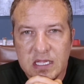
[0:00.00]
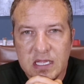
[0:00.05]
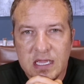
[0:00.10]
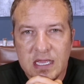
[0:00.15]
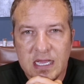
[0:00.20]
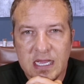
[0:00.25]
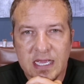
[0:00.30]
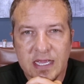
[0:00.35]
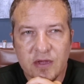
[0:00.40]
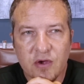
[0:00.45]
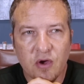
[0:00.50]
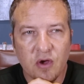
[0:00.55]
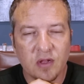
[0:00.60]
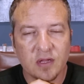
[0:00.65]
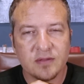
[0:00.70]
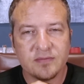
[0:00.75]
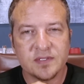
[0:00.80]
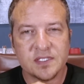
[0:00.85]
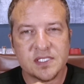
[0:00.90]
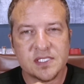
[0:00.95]
I all
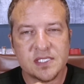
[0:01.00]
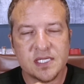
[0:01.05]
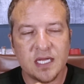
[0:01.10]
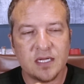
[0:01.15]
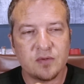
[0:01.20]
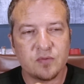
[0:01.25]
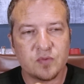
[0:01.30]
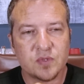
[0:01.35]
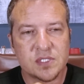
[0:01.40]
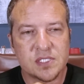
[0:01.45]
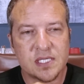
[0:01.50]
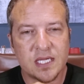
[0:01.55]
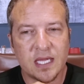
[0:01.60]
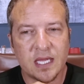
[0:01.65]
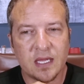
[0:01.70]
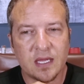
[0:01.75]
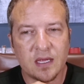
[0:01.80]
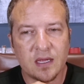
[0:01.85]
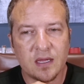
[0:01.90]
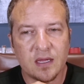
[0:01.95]
of a sudden was
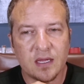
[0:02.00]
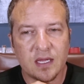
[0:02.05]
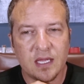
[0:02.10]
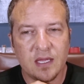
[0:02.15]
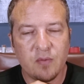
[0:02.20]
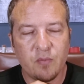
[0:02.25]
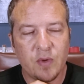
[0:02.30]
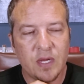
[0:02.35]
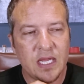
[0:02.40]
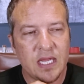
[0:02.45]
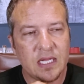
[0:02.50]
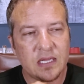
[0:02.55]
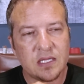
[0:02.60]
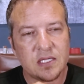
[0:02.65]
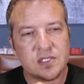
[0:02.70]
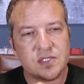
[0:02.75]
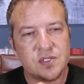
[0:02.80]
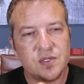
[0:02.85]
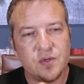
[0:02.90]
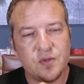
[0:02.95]
like, can we get the
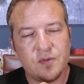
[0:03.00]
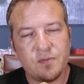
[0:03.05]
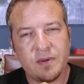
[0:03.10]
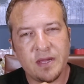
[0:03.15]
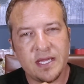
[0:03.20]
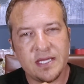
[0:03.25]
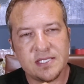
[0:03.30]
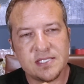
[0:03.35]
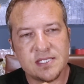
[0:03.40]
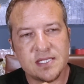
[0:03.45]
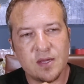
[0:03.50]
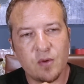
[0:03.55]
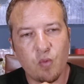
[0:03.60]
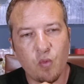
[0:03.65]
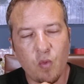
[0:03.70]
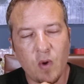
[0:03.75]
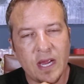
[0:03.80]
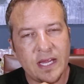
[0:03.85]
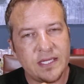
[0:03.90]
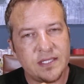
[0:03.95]
toothpaste that
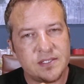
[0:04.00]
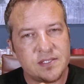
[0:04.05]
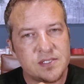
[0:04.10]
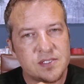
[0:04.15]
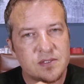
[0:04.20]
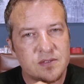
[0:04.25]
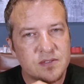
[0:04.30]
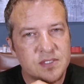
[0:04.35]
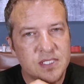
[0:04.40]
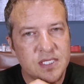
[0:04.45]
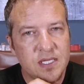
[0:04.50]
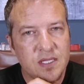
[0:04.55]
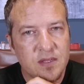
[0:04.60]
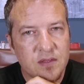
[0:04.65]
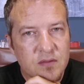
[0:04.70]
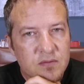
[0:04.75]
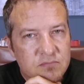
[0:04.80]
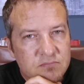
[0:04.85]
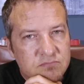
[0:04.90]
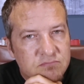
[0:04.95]
whitens your
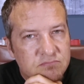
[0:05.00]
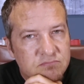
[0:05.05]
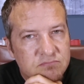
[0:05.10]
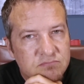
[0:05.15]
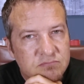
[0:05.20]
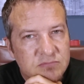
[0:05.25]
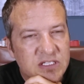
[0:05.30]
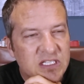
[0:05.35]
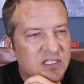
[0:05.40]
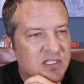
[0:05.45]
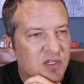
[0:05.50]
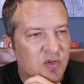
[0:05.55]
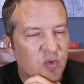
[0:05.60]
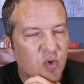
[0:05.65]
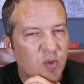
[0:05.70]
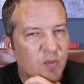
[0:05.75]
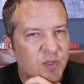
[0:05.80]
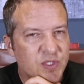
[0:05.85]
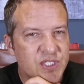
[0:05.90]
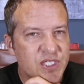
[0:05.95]
teeth? Not the
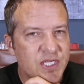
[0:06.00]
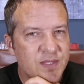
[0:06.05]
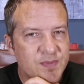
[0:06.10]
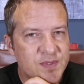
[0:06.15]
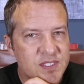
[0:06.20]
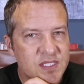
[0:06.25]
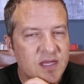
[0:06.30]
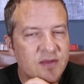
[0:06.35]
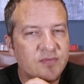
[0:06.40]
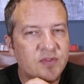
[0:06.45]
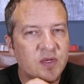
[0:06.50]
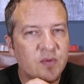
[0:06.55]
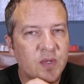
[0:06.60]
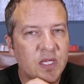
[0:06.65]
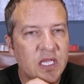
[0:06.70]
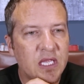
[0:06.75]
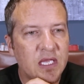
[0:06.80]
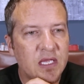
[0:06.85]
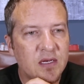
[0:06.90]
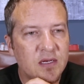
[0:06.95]
normal cheap stuff that we
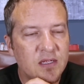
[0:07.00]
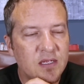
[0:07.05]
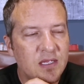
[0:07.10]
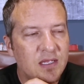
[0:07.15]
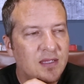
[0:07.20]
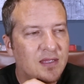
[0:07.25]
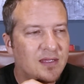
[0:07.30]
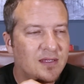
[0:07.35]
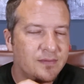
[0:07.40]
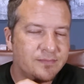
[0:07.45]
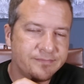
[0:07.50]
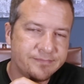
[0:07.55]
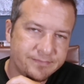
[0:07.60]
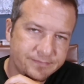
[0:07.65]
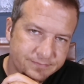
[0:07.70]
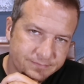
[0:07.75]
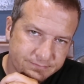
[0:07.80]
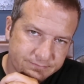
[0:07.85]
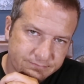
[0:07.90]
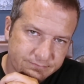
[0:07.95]
get
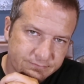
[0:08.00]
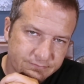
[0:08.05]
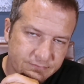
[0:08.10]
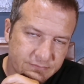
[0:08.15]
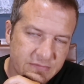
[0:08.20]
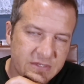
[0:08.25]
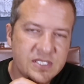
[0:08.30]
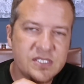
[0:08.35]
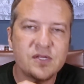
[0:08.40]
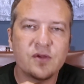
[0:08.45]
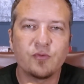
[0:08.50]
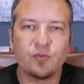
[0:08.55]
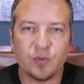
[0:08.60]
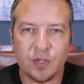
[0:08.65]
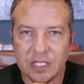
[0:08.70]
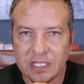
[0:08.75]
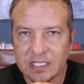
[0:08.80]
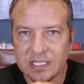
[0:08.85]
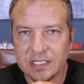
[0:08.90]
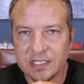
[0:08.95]
is there
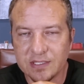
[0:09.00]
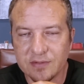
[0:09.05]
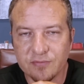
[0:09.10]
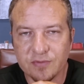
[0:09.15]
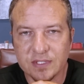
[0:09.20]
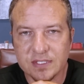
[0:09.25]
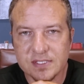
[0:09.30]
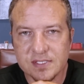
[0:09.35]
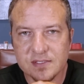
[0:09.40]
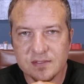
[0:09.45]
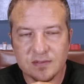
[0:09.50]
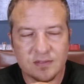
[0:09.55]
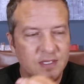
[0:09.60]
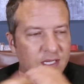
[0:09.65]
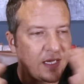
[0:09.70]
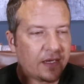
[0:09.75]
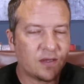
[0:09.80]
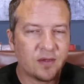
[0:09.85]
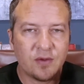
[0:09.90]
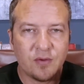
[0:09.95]
really a difference?
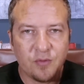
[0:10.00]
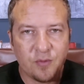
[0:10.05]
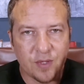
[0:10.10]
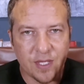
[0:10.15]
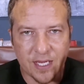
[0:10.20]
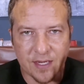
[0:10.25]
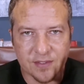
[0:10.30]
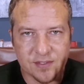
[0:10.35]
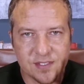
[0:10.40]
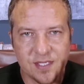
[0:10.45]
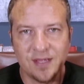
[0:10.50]
Like, who cares?